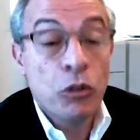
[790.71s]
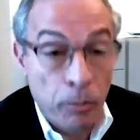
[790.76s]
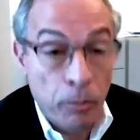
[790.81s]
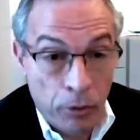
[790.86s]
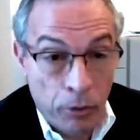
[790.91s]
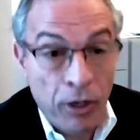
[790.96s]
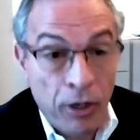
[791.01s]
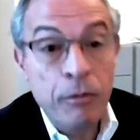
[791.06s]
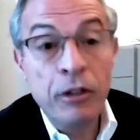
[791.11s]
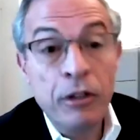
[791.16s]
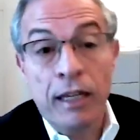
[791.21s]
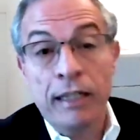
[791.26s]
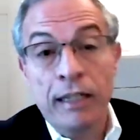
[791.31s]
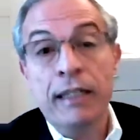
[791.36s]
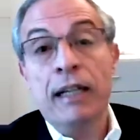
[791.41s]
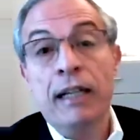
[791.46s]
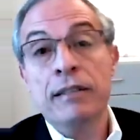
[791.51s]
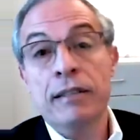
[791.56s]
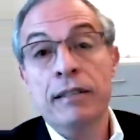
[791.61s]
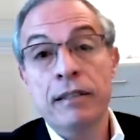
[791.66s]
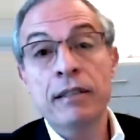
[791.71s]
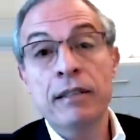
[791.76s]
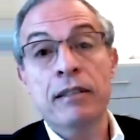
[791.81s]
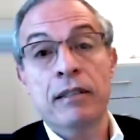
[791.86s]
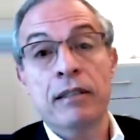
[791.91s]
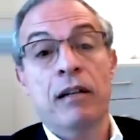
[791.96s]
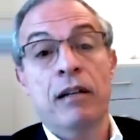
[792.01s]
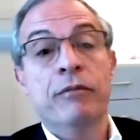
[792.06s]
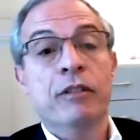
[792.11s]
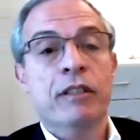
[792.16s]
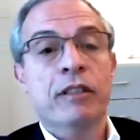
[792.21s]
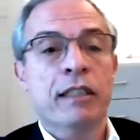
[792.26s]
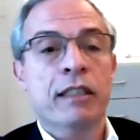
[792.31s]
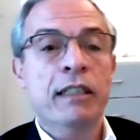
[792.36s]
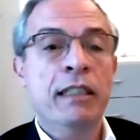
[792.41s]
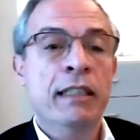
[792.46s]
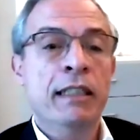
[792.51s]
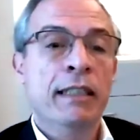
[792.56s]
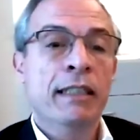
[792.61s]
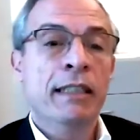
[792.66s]
primary analysis,
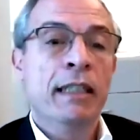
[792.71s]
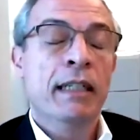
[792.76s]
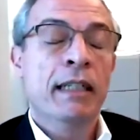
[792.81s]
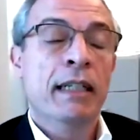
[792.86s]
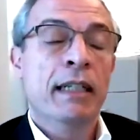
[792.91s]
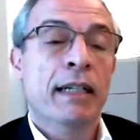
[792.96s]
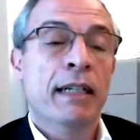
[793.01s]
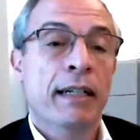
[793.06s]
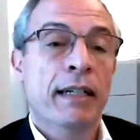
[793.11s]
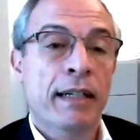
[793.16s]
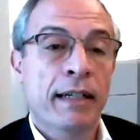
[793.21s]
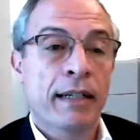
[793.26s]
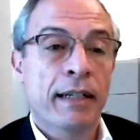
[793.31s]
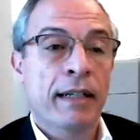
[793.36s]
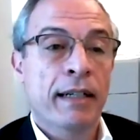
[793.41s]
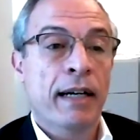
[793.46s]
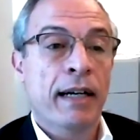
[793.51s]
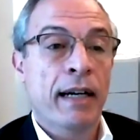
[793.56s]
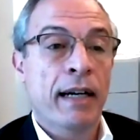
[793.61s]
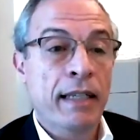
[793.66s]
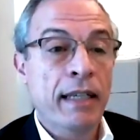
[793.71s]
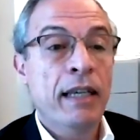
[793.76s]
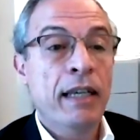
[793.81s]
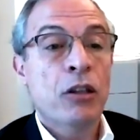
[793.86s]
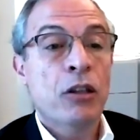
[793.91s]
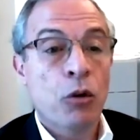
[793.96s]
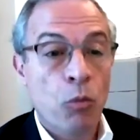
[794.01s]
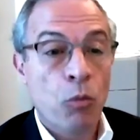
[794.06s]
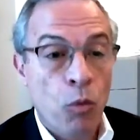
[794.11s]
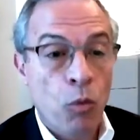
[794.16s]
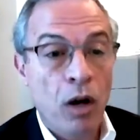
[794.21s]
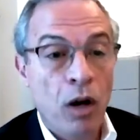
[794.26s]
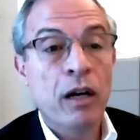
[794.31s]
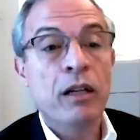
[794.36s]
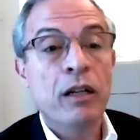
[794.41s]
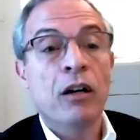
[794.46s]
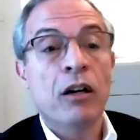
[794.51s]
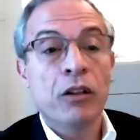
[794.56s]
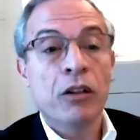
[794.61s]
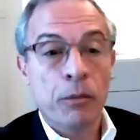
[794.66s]
obviously, i.e. the
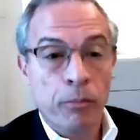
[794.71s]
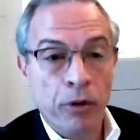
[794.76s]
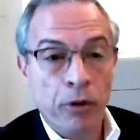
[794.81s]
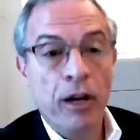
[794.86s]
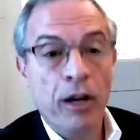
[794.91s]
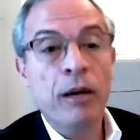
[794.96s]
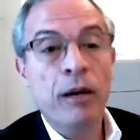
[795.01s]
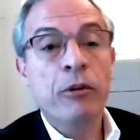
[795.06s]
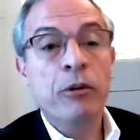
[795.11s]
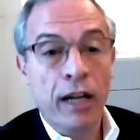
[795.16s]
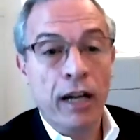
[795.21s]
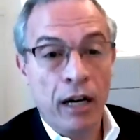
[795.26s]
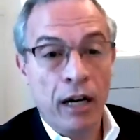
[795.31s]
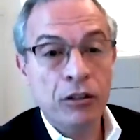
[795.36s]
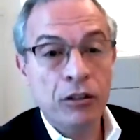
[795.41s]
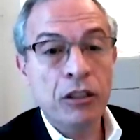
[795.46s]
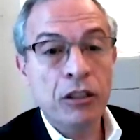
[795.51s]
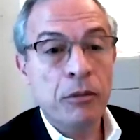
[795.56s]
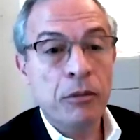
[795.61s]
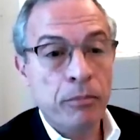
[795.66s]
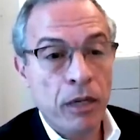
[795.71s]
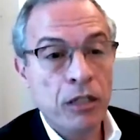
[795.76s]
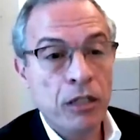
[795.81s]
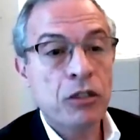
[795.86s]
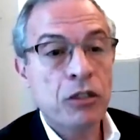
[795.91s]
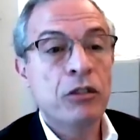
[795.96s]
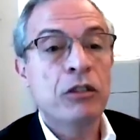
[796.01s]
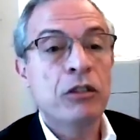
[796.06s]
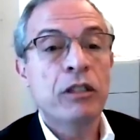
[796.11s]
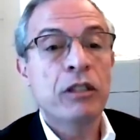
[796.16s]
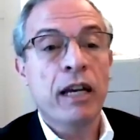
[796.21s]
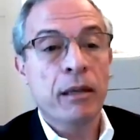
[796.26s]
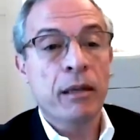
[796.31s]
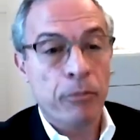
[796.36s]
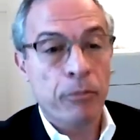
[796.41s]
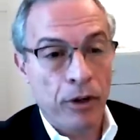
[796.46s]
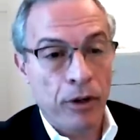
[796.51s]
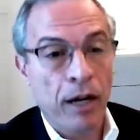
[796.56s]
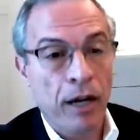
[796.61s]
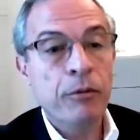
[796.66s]
one on the primary outcome measure and
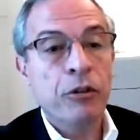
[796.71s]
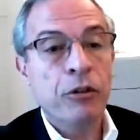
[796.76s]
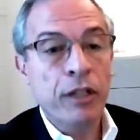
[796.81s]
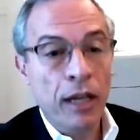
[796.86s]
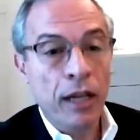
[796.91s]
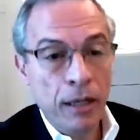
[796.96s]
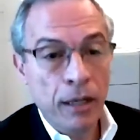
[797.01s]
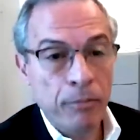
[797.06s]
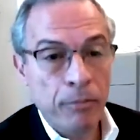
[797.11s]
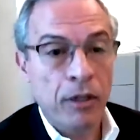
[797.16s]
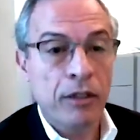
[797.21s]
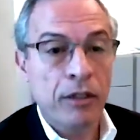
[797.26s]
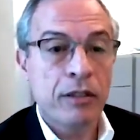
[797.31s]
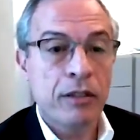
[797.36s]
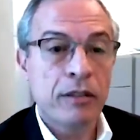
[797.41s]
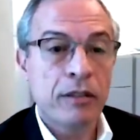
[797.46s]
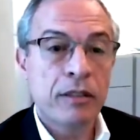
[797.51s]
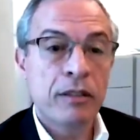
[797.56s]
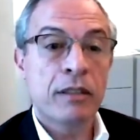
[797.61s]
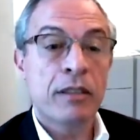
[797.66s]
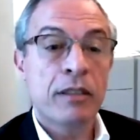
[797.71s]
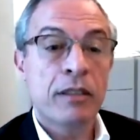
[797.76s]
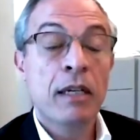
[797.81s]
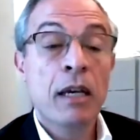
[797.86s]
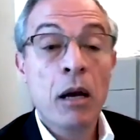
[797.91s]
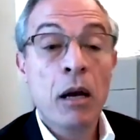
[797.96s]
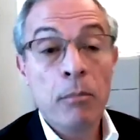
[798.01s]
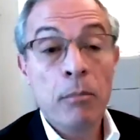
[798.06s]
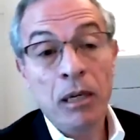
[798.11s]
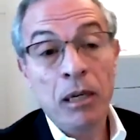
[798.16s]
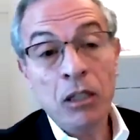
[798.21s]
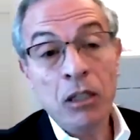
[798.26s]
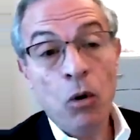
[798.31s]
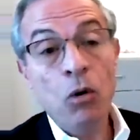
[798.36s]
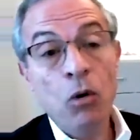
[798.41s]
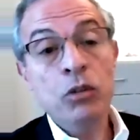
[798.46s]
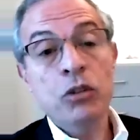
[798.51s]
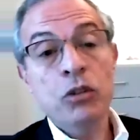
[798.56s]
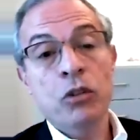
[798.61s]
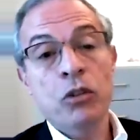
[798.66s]
primary hypothesis, but
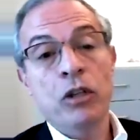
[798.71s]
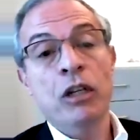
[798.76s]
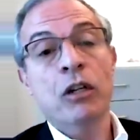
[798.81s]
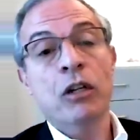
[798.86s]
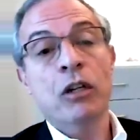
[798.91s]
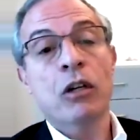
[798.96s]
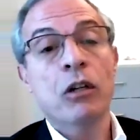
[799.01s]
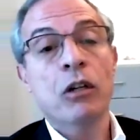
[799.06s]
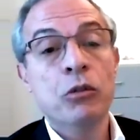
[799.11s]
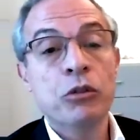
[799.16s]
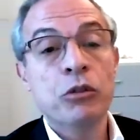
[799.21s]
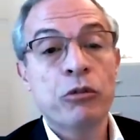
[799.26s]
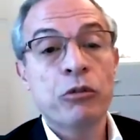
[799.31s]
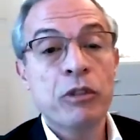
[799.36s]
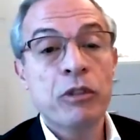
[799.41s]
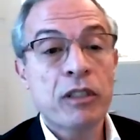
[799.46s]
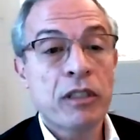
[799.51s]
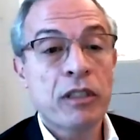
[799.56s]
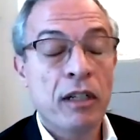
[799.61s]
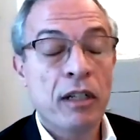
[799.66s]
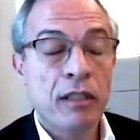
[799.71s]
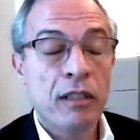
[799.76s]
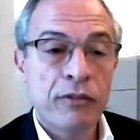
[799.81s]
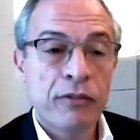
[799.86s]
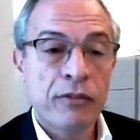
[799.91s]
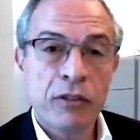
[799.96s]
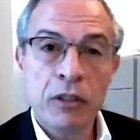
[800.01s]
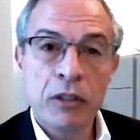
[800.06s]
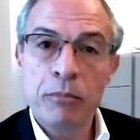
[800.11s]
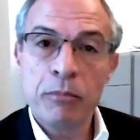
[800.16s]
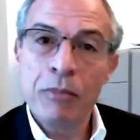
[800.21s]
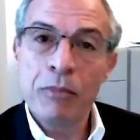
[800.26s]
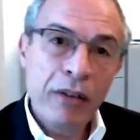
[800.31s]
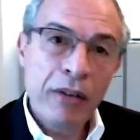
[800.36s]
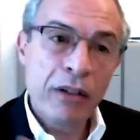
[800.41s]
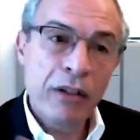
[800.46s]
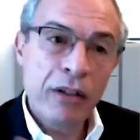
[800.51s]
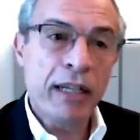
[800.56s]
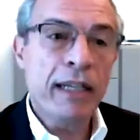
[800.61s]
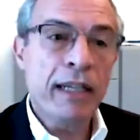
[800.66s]
also include results from
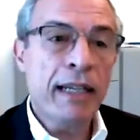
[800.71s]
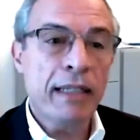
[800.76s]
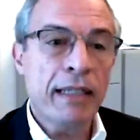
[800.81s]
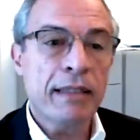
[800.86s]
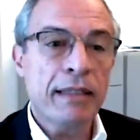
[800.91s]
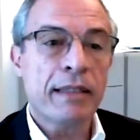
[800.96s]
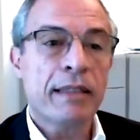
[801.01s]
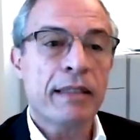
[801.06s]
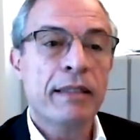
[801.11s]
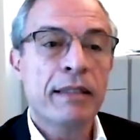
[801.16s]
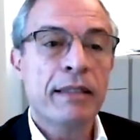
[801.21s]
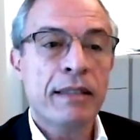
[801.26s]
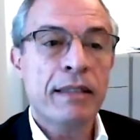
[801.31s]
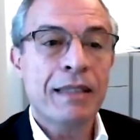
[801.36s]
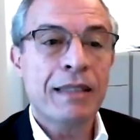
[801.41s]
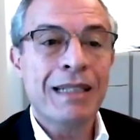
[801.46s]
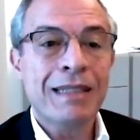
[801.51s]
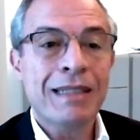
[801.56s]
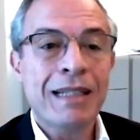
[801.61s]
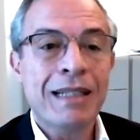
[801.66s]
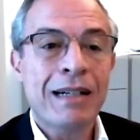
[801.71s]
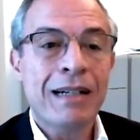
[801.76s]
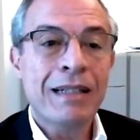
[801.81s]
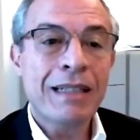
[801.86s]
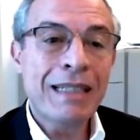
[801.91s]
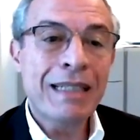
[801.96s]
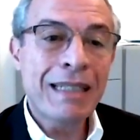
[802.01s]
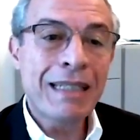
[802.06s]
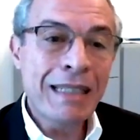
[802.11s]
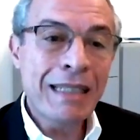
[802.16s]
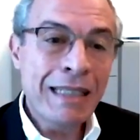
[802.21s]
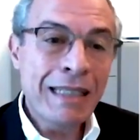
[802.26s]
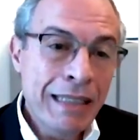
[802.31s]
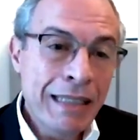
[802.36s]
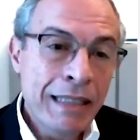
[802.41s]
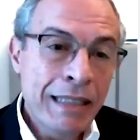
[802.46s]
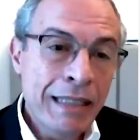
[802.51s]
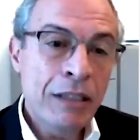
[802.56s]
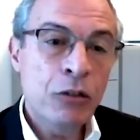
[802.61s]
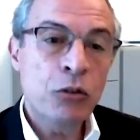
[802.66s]
other analyses that are
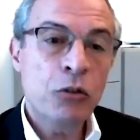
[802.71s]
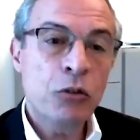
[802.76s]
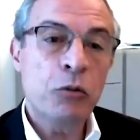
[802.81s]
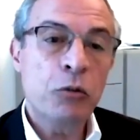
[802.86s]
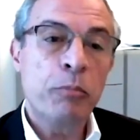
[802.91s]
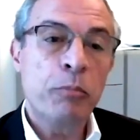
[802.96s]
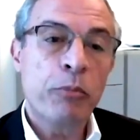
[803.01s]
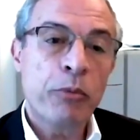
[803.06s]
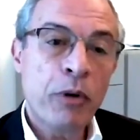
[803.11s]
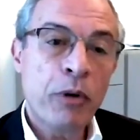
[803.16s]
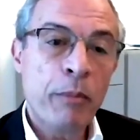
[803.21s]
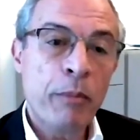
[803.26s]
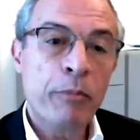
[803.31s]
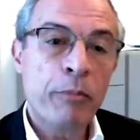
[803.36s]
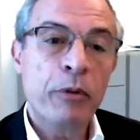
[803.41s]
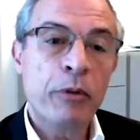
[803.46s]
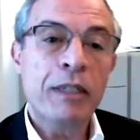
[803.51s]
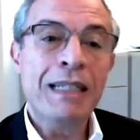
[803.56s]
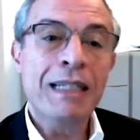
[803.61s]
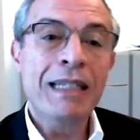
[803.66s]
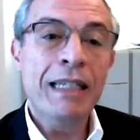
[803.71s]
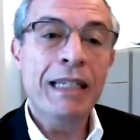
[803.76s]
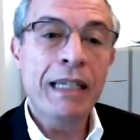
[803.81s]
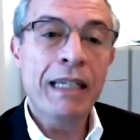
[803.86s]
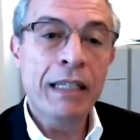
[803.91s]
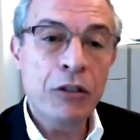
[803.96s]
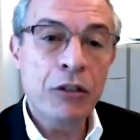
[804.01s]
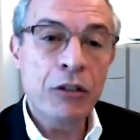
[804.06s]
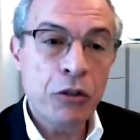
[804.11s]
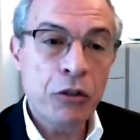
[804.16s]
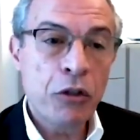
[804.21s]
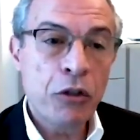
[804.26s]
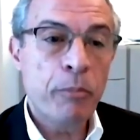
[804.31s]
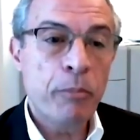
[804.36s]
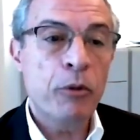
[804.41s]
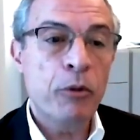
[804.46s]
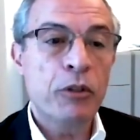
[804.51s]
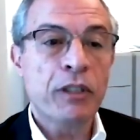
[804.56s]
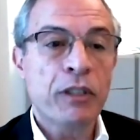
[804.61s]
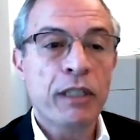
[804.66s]
key to properly
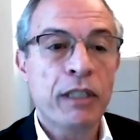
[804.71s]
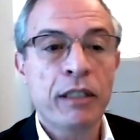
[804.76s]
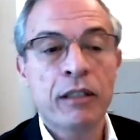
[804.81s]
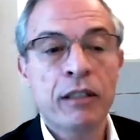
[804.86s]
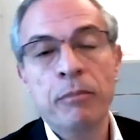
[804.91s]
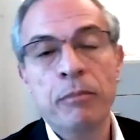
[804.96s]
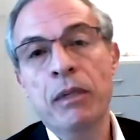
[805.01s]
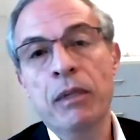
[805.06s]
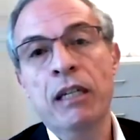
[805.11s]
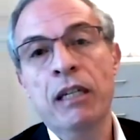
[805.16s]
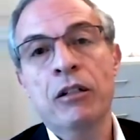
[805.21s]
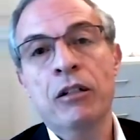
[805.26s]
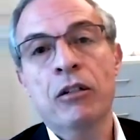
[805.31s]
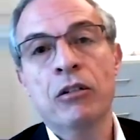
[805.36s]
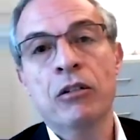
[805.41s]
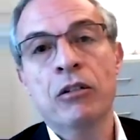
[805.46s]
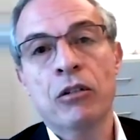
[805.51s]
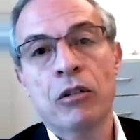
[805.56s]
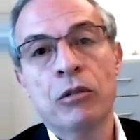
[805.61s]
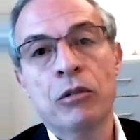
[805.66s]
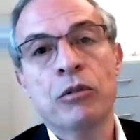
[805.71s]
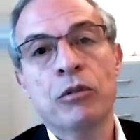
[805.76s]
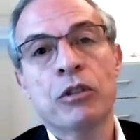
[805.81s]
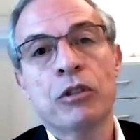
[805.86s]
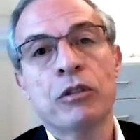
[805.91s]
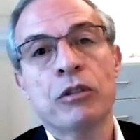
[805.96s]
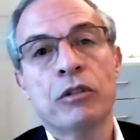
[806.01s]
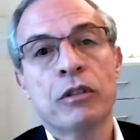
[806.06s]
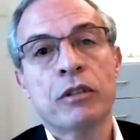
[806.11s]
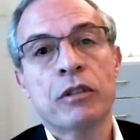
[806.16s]
interpreting the main conclusion.